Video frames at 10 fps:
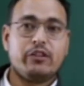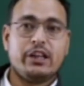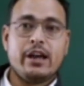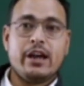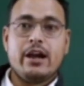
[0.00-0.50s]

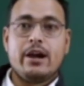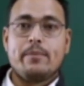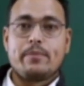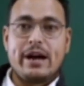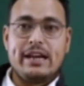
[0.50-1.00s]
between
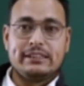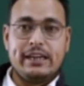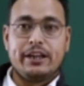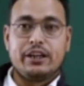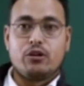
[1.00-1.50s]

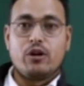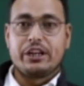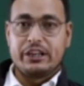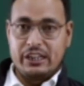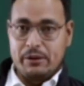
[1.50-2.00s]
price and
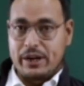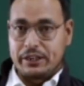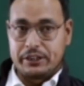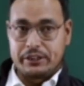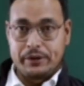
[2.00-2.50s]
quantity
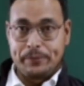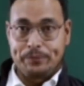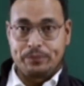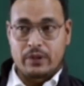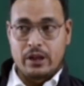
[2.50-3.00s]
demanded.
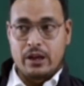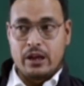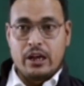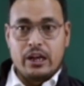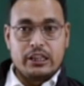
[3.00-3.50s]

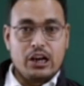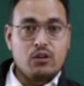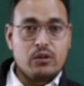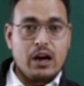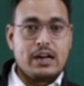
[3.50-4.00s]

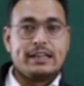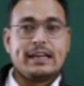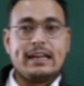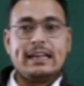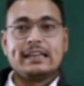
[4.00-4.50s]
Now
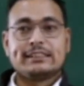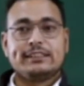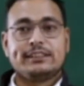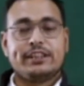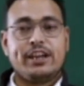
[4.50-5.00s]
under
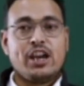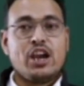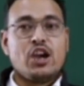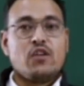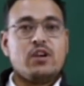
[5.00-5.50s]
elasticity,
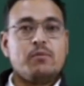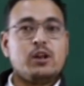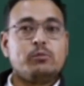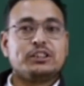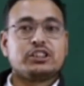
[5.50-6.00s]
we
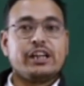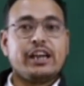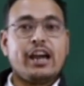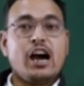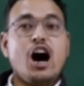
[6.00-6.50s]
will be
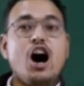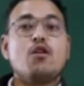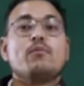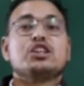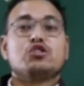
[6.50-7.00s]
studying
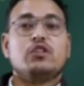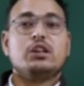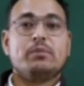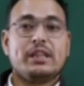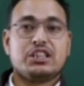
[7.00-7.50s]
how much
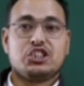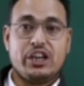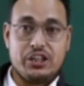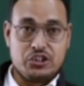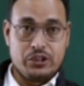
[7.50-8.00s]
will be the
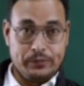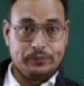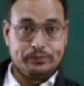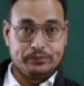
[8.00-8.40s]
change.